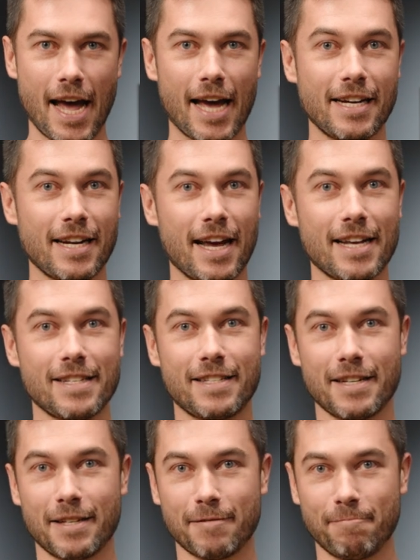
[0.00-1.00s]
And
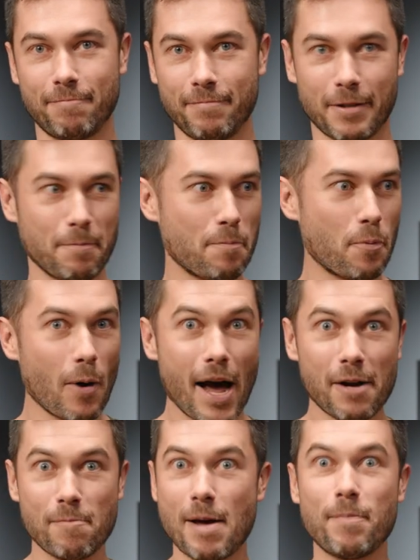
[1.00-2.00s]
as a
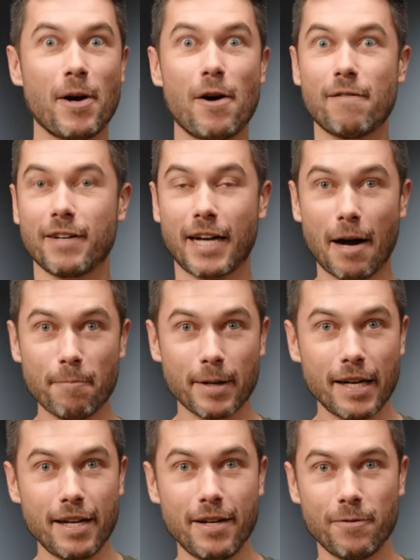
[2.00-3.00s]
proud member of a
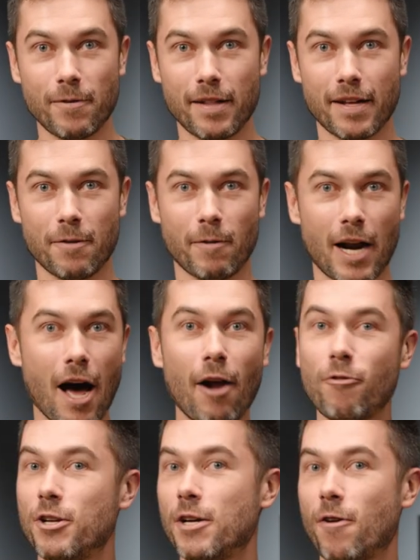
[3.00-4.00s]
company with a
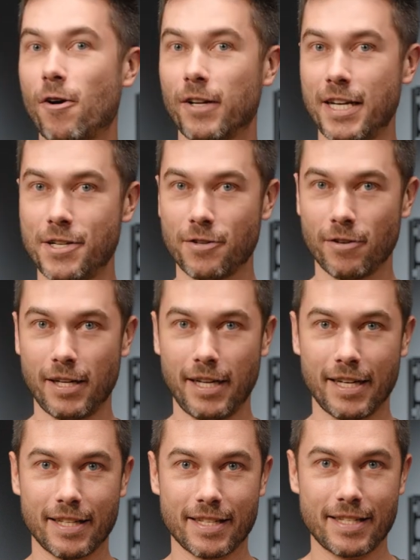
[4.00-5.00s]
100-year-old history
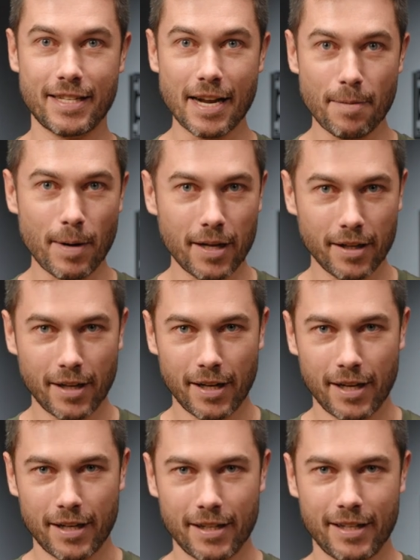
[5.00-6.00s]
in cinema,
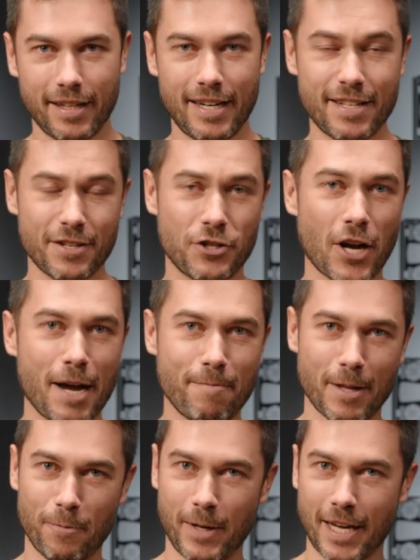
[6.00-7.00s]
it is a
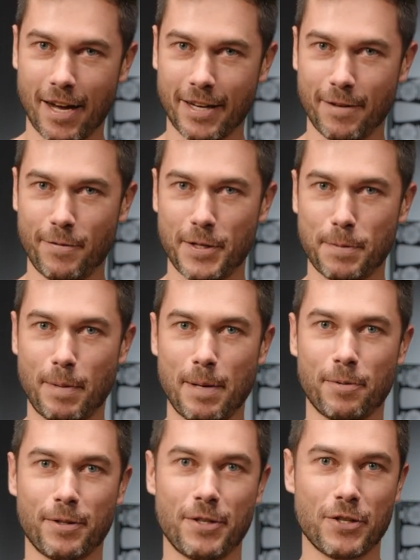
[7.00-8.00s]
shame that we can't convince
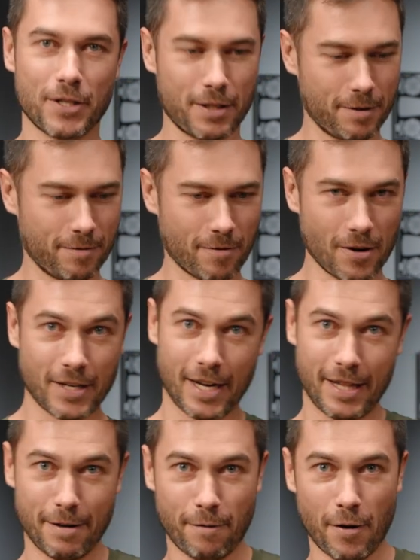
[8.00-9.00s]
people to just
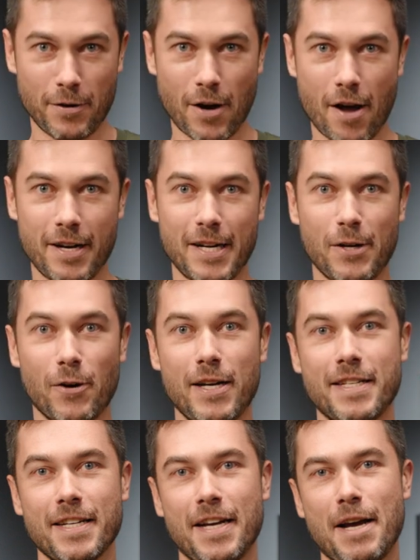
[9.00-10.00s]
rotate their phone 90
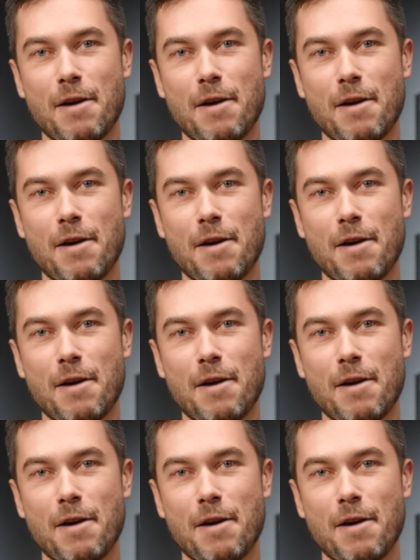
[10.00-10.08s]
degrees,